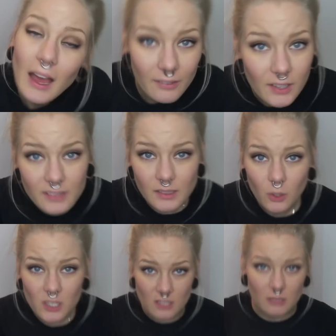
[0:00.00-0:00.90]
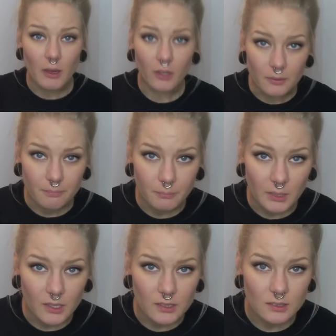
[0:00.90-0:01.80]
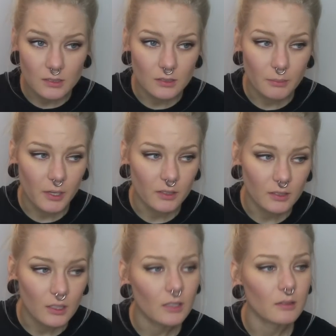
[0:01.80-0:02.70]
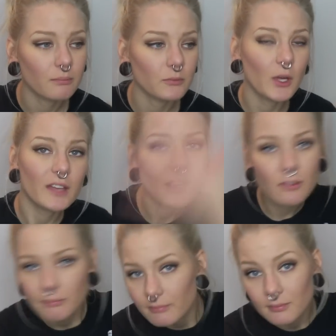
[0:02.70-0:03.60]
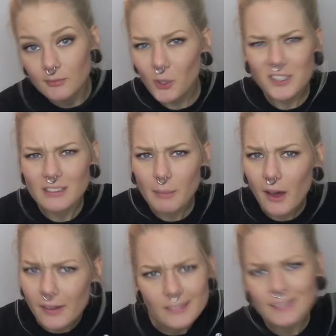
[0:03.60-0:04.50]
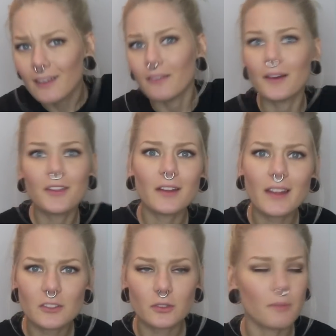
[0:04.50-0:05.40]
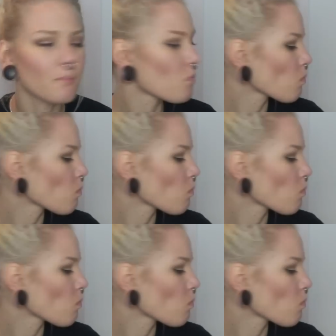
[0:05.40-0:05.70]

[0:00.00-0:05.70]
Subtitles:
I've gotten some questions about it because apparently you guys have questions about it. So I thought I'd answer them.